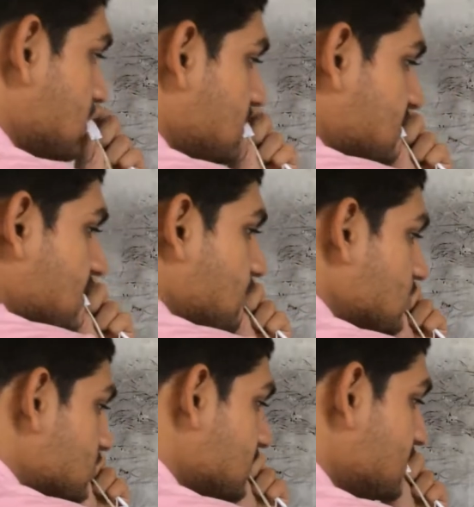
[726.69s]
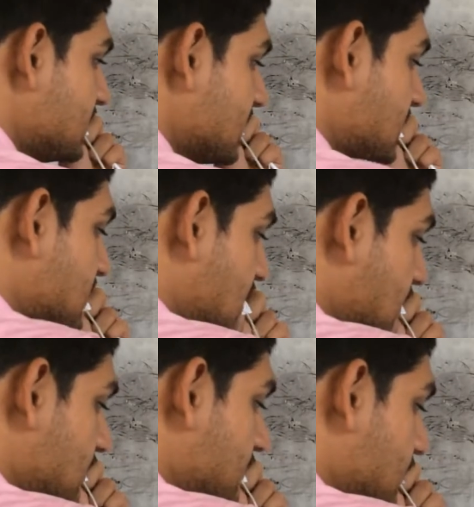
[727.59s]
this can also be written in
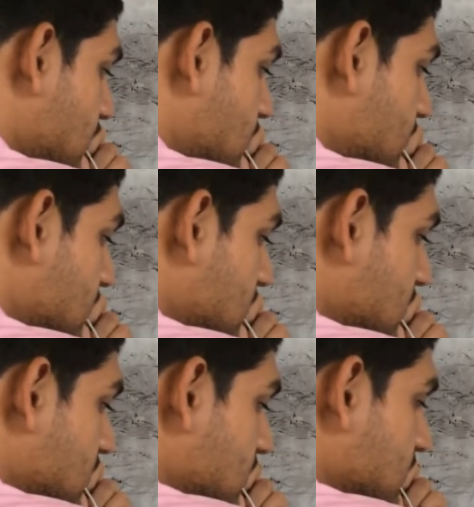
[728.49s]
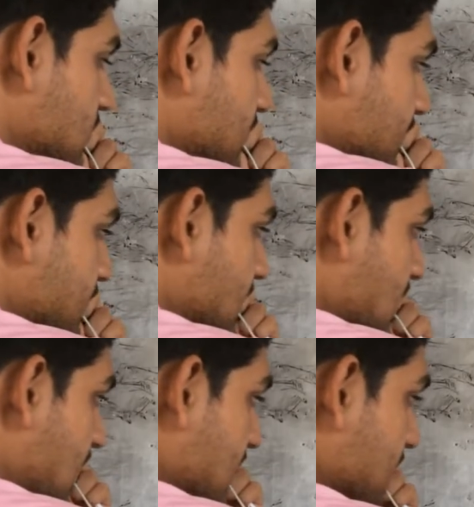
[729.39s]
another form,
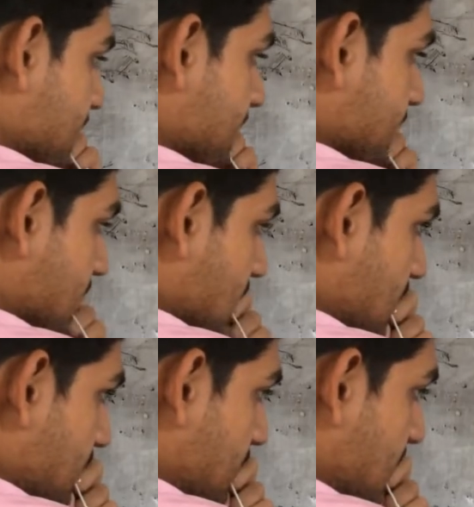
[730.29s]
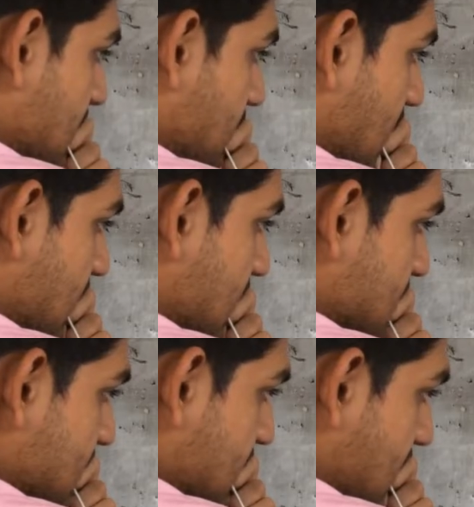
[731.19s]
like B
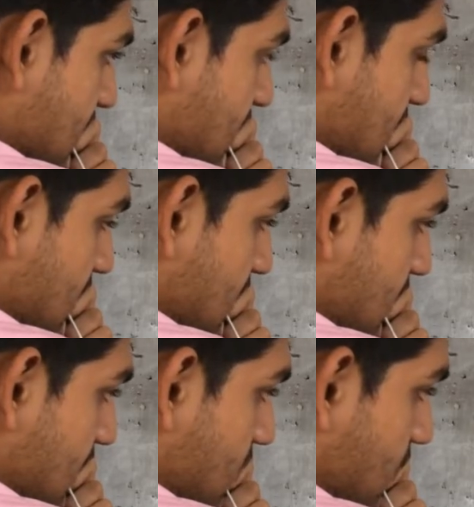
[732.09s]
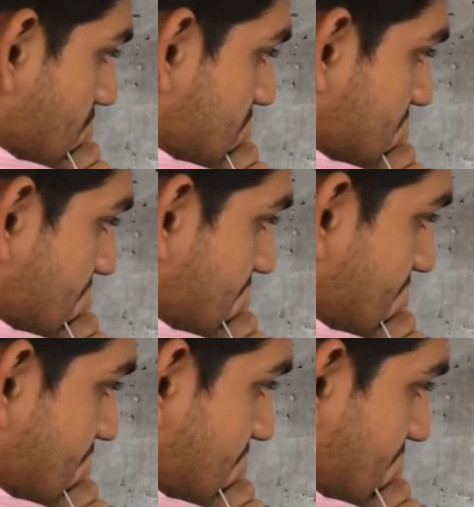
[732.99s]
minus A equals
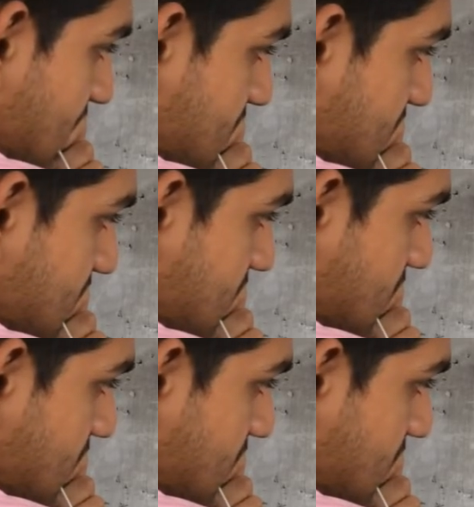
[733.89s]
n dx,